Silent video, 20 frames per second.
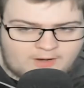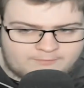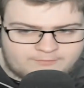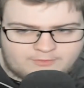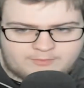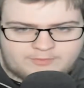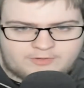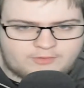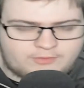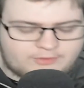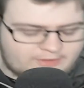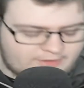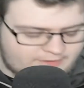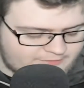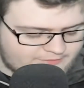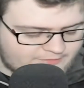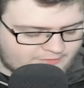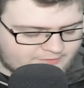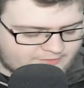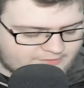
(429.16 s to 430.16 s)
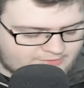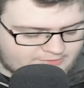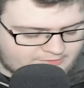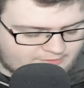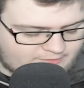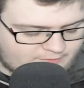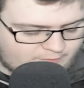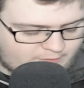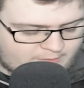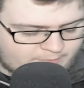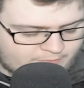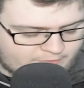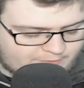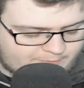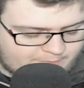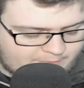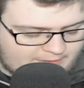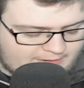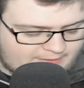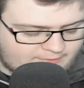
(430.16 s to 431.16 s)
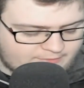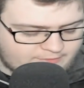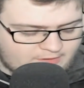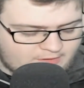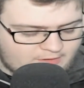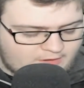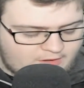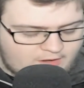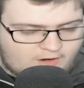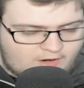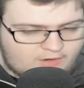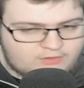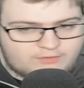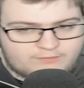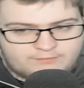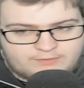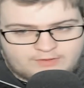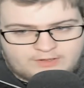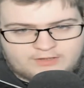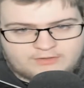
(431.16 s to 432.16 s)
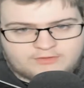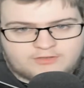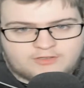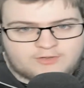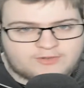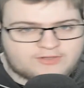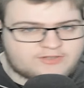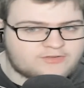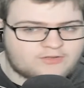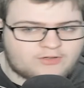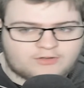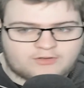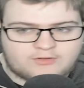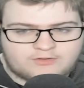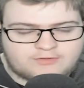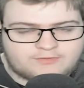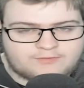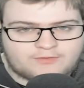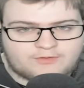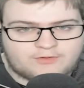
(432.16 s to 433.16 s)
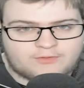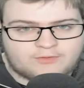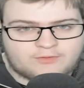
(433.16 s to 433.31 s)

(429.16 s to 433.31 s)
from the UK, so this is in Great British Pounds. I'll convert it to US dollars for your